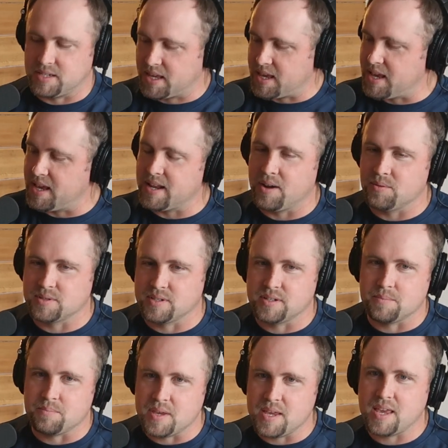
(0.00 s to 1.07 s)
a kid, I was
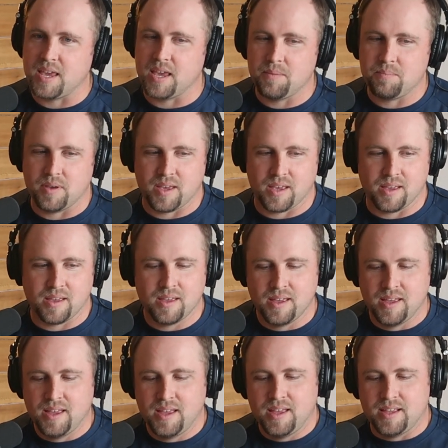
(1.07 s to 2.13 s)
into beekeeping.
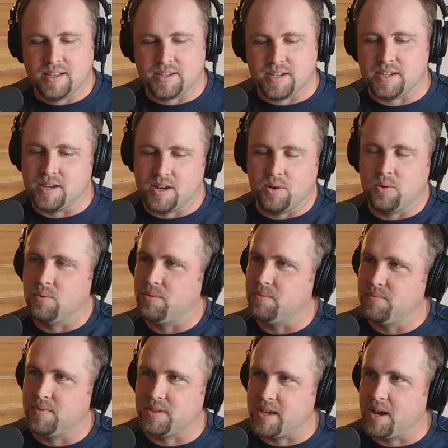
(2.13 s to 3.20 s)
Didn't know
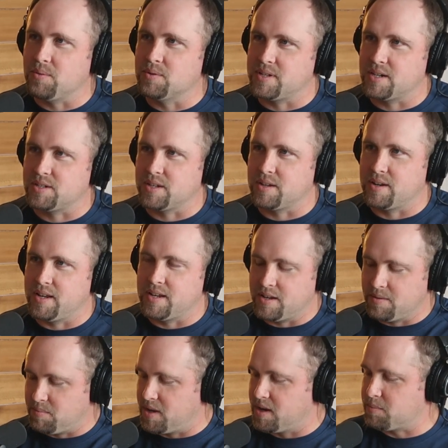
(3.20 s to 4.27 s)
that was actually going to end
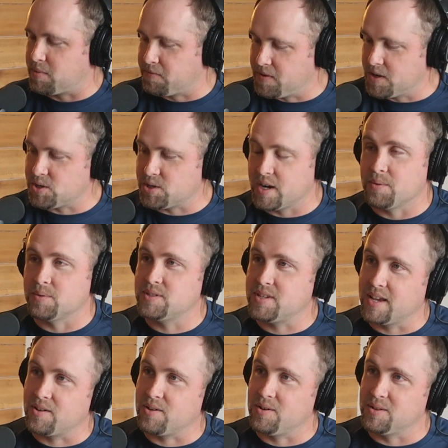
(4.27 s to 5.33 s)
up being a profession I would
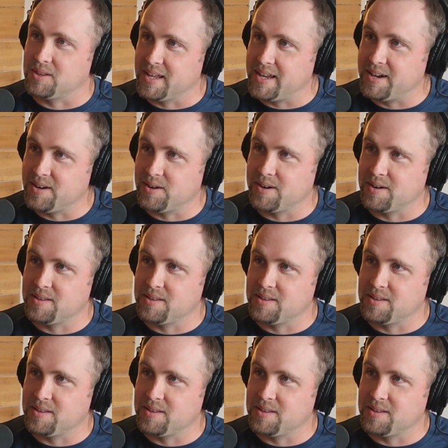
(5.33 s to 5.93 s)
take on later.